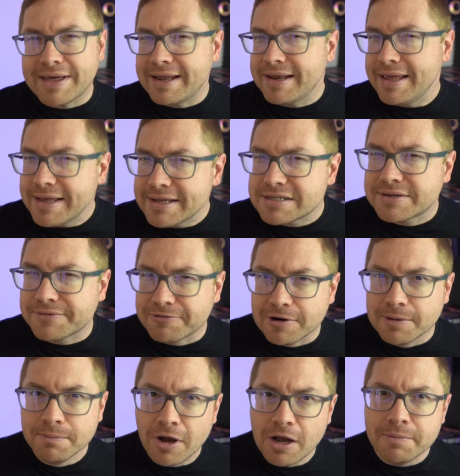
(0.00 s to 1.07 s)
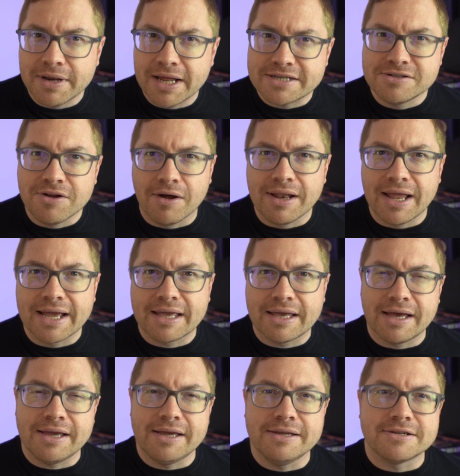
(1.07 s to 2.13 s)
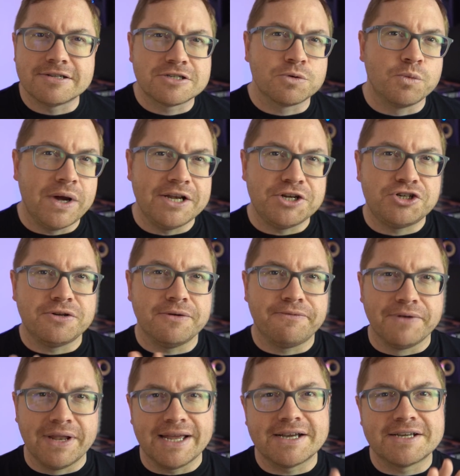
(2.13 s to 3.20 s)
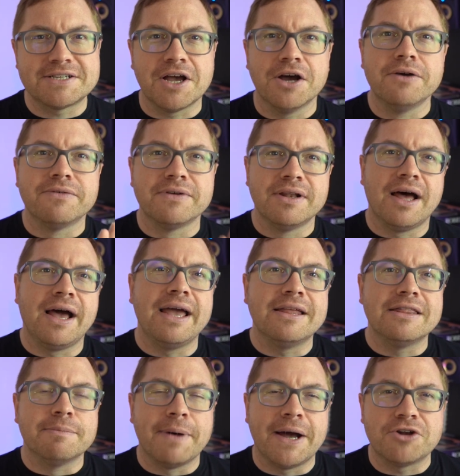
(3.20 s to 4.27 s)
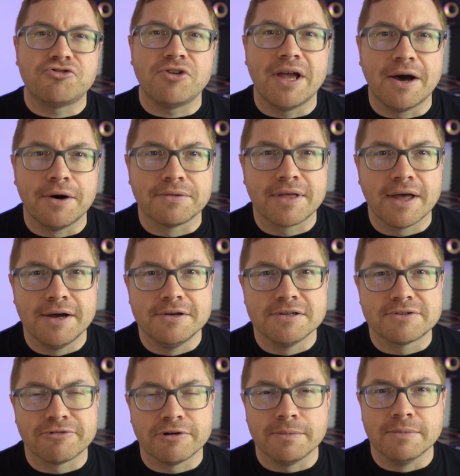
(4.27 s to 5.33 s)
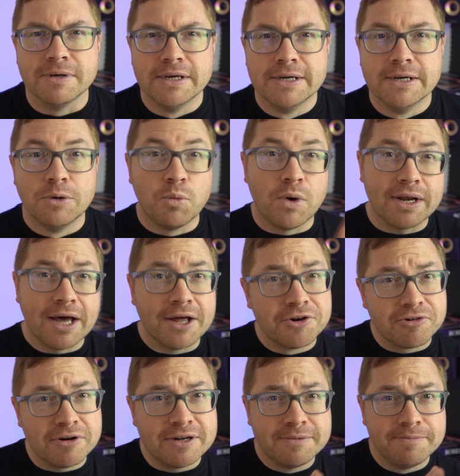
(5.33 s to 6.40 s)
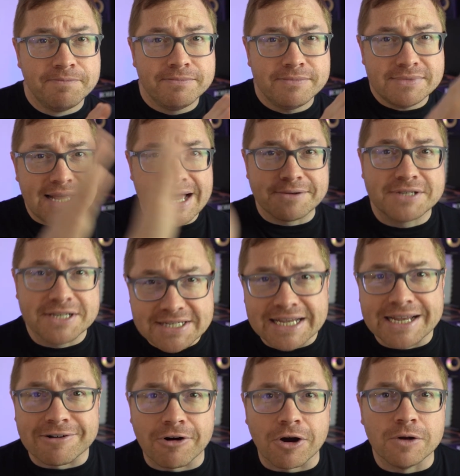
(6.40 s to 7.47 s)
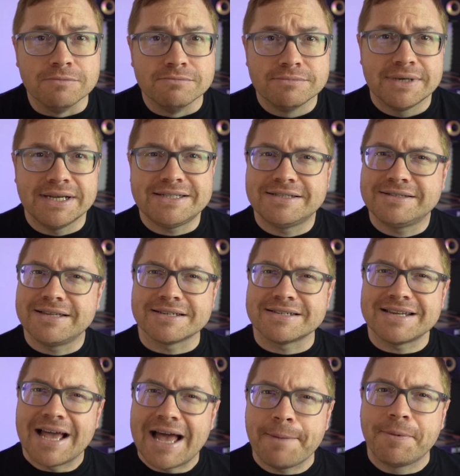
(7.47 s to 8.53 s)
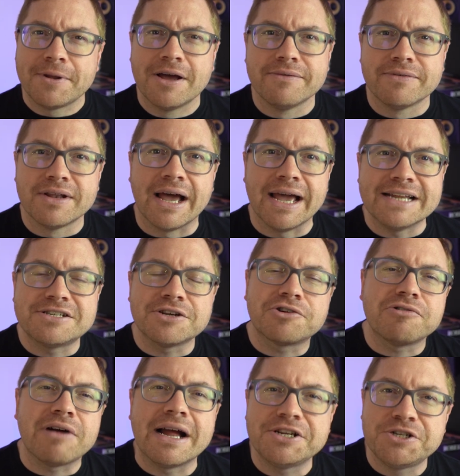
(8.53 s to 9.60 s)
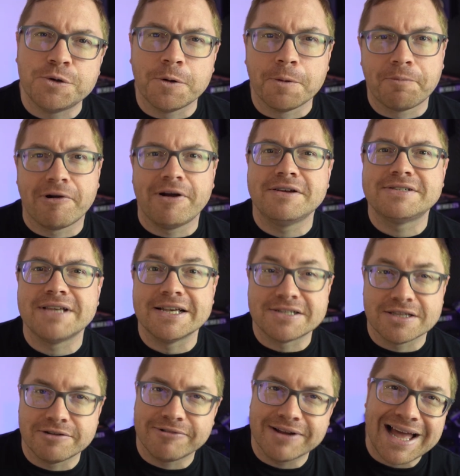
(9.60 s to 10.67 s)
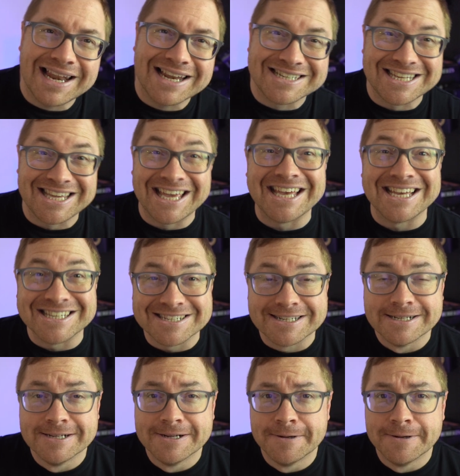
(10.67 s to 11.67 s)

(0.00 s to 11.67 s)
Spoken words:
that is for a moment. It's not like a switch flicks overnight. The battery health goes from 100 down to zero. It doesn't happen overnight. It's a gradual process. And the reality is